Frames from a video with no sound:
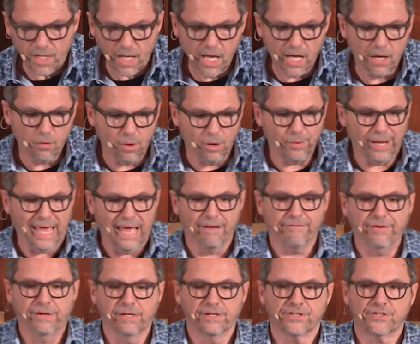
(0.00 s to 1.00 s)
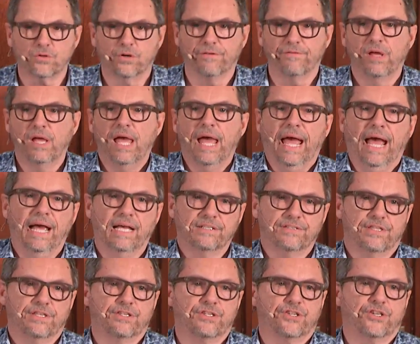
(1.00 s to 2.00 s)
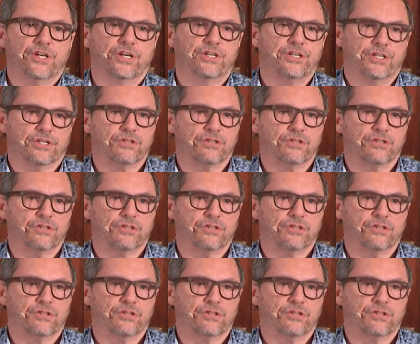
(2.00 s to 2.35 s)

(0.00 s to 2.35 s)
what we have here is sort of, as this church